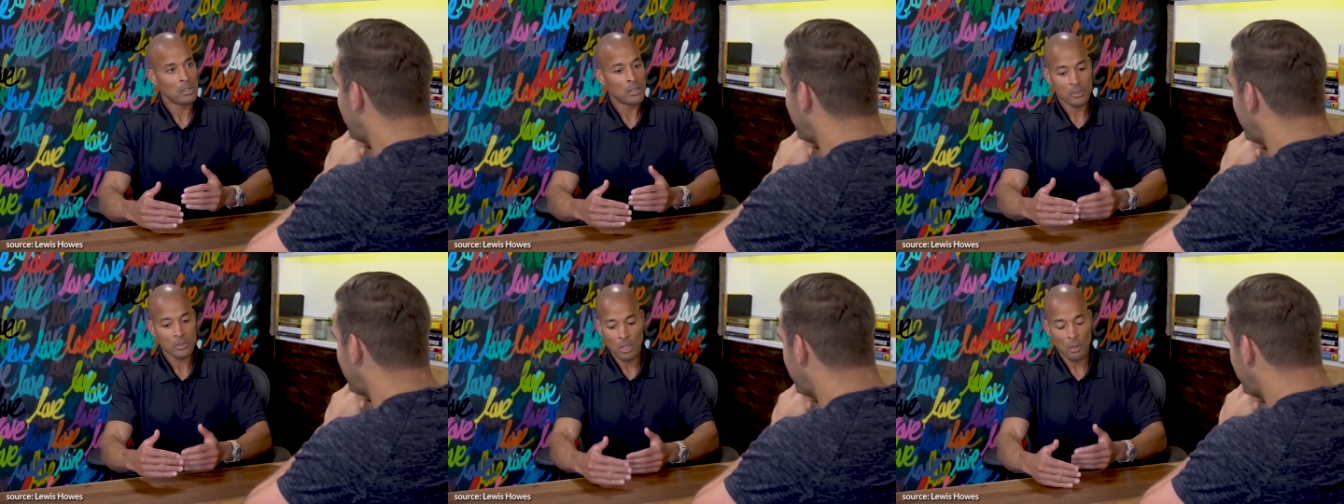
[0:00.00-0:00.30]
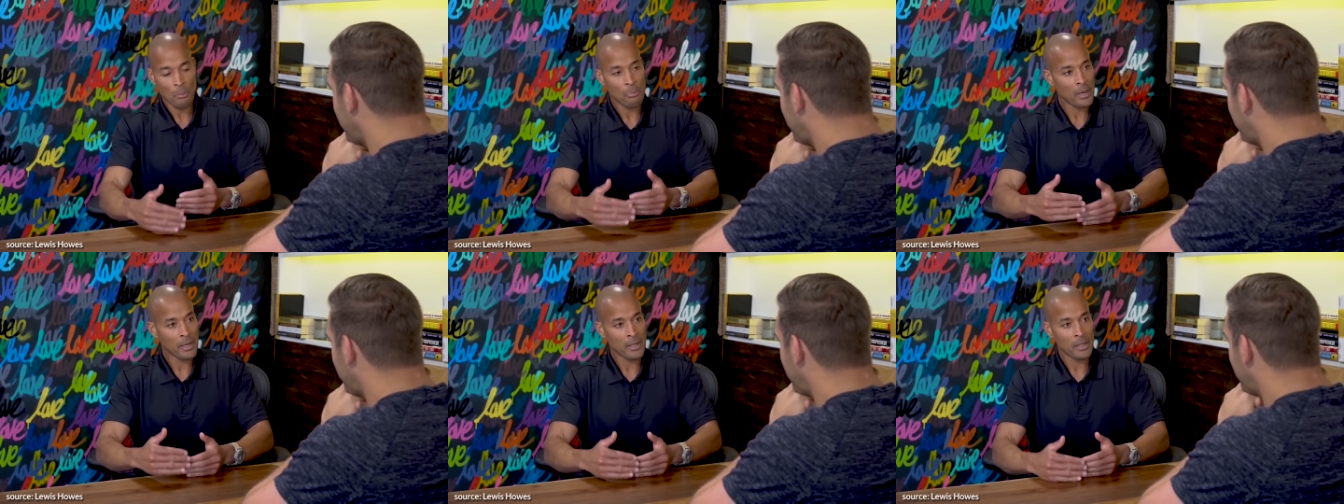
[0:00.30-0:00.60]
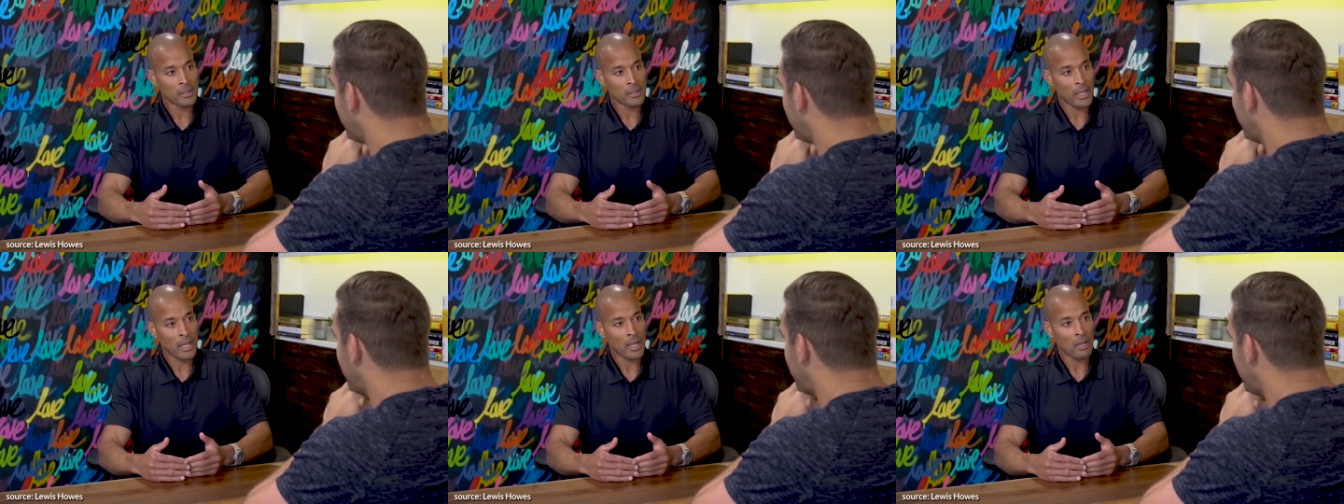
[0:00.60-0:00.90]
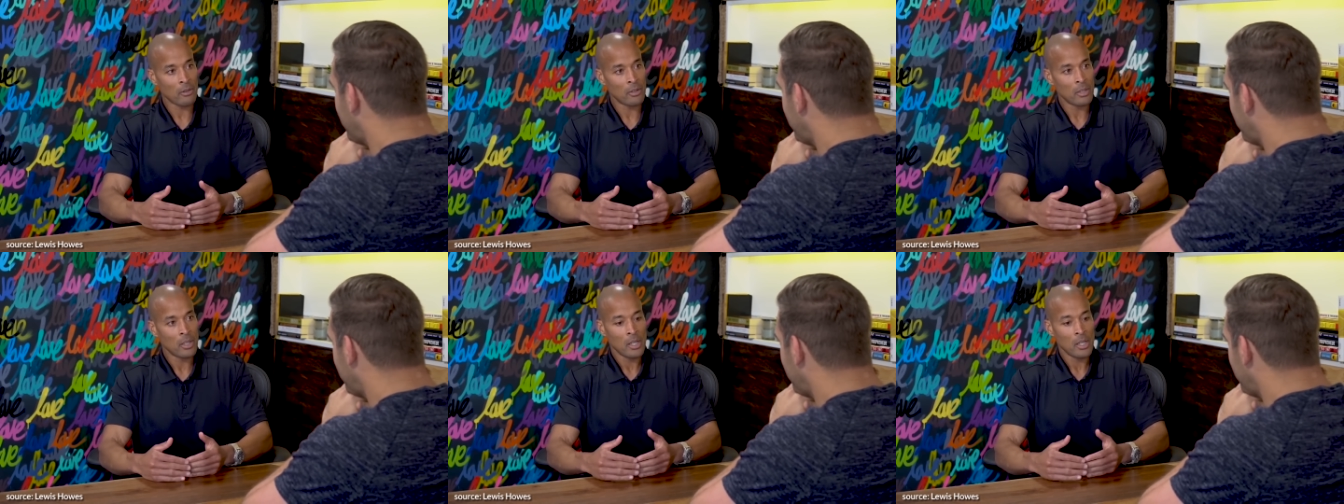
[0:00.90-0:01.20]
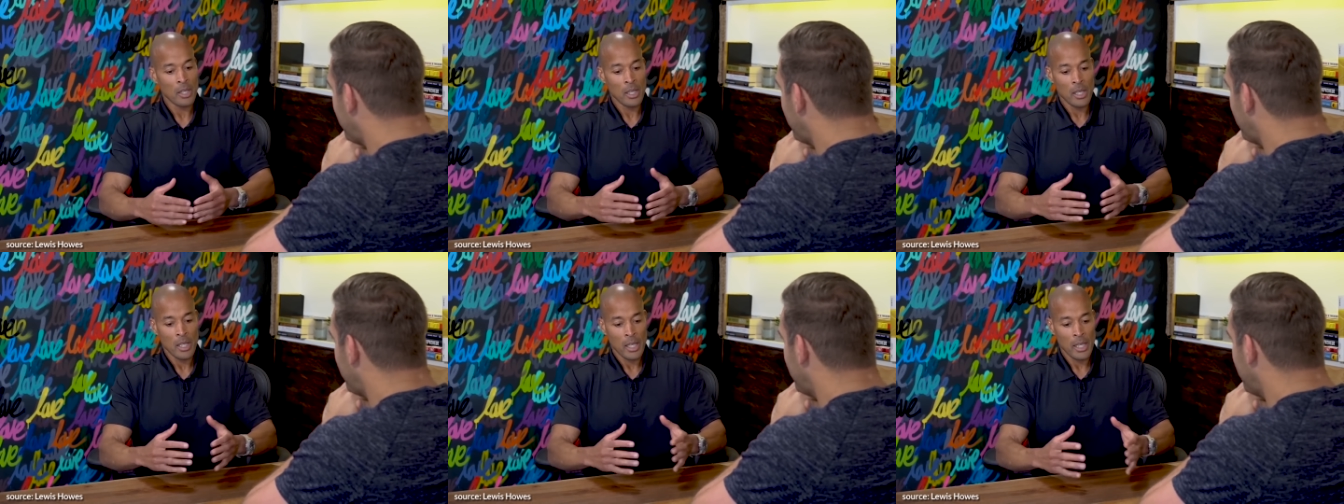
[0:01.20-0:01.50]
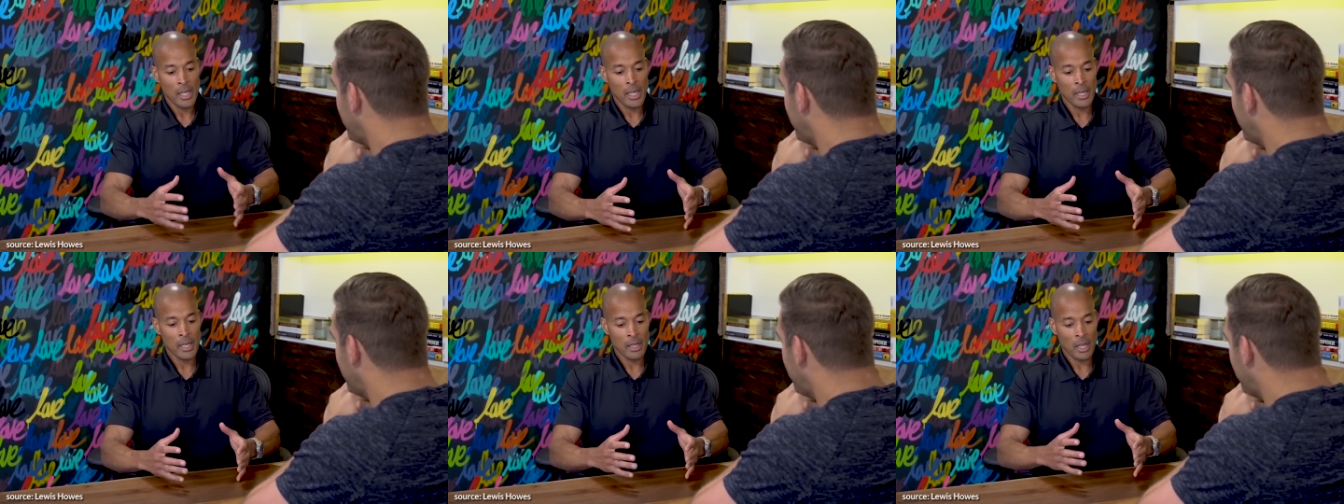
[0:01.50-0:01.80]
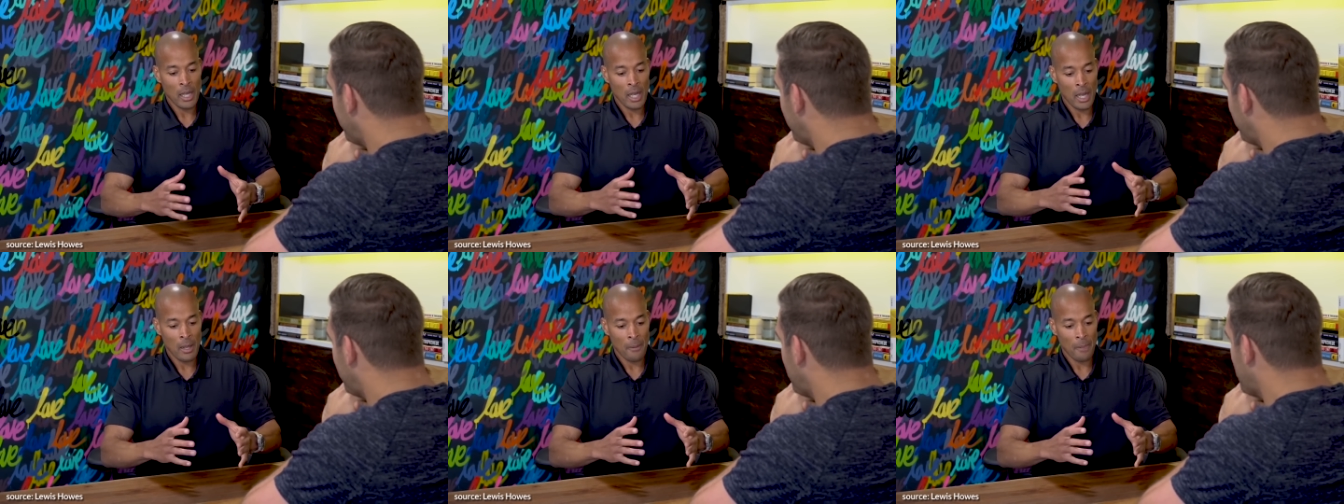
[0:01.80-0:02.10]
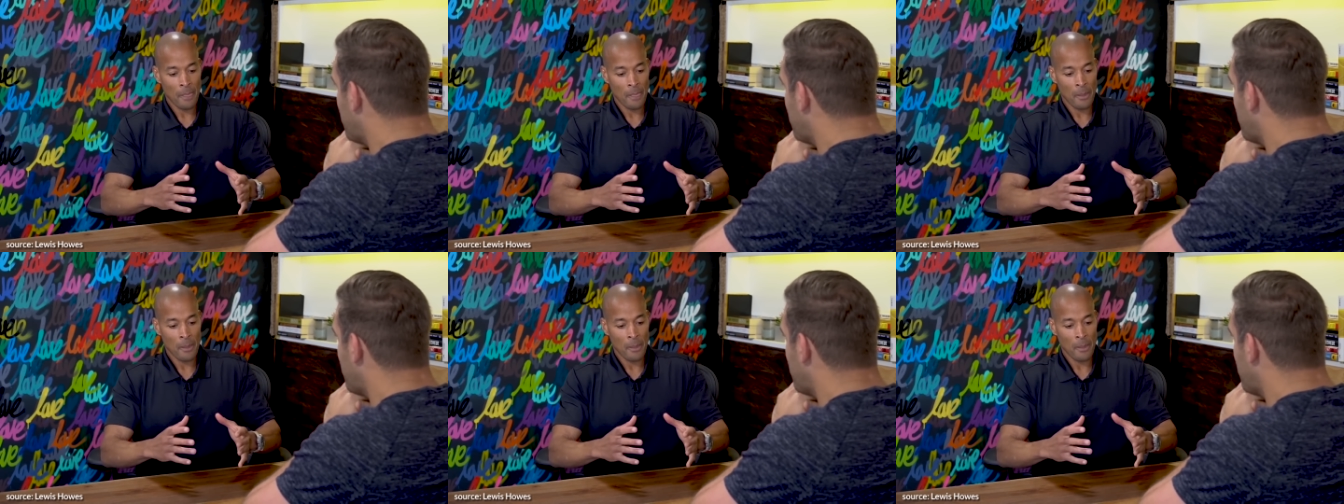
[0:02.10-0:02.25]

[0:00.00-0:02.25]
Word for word: Start breaking it down. And